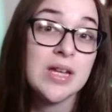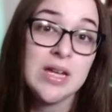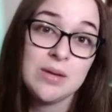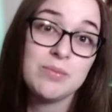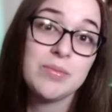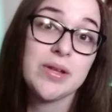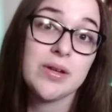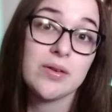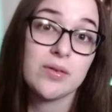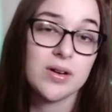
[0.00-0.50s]

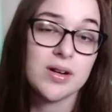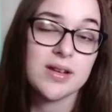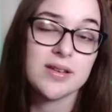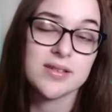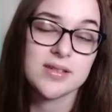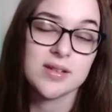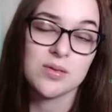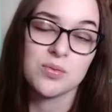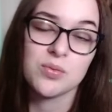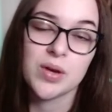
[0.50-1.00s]

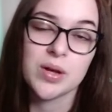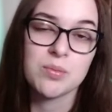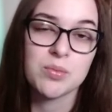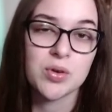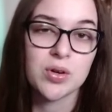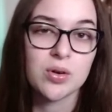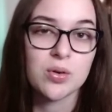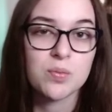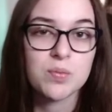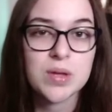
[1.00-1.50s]
Beornings are way
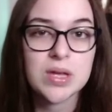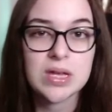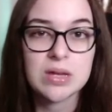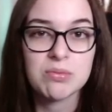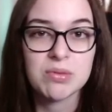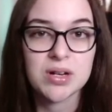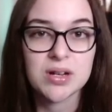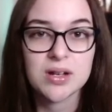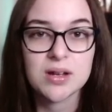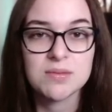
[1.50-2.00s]
more OP
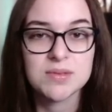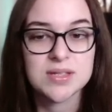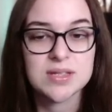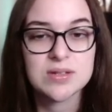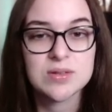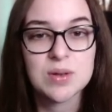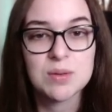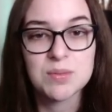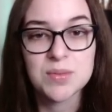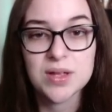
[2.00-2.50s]
when it comes to
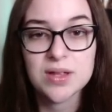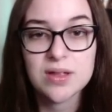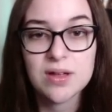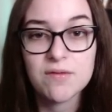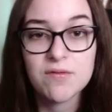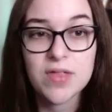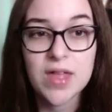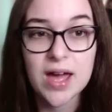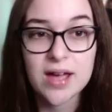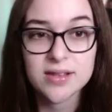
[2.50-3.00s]
some
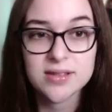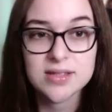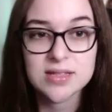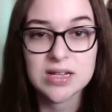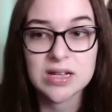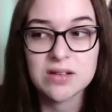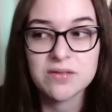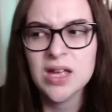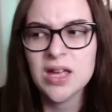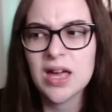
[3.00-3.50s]
of that
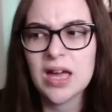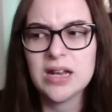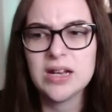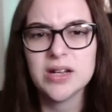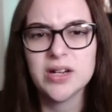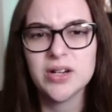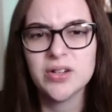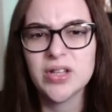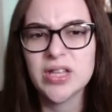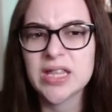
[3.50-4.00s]
stuff. And
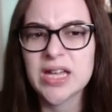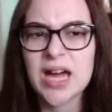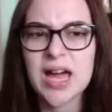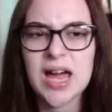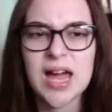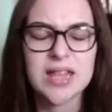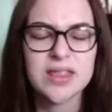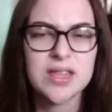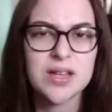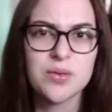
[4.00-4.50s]
not only that,
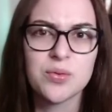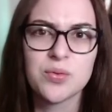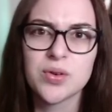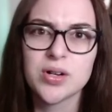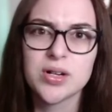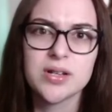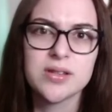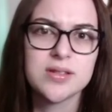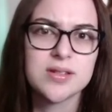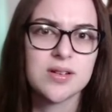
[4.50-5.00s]
I think
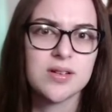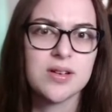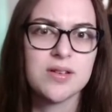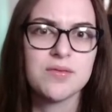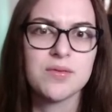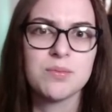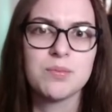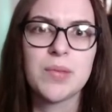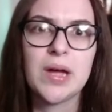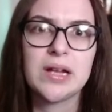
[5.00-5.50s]
Wardens are
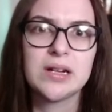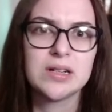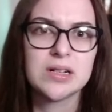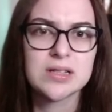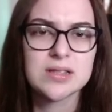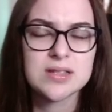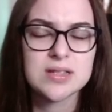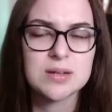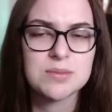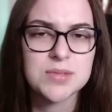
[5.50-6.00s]
even better
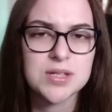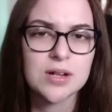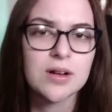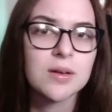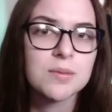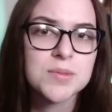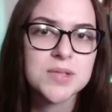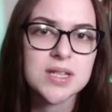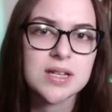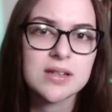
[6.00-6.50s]
in some
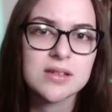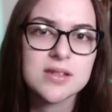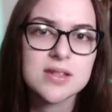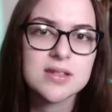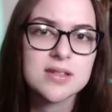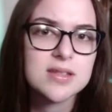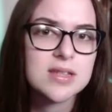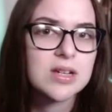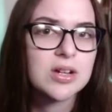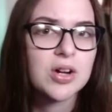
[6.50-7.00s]

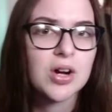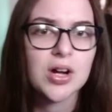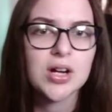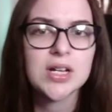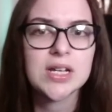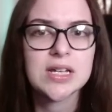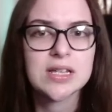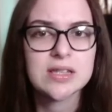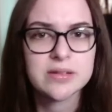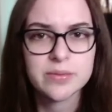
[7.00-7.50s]
circumstances than
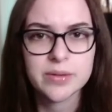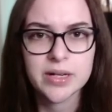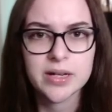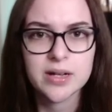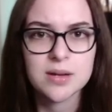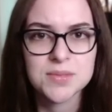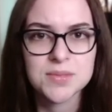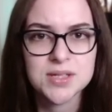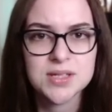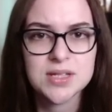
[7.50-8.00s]
Guardians when it
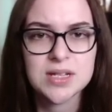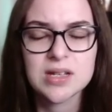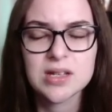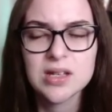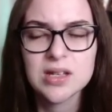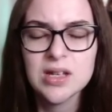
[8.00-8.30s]
comes to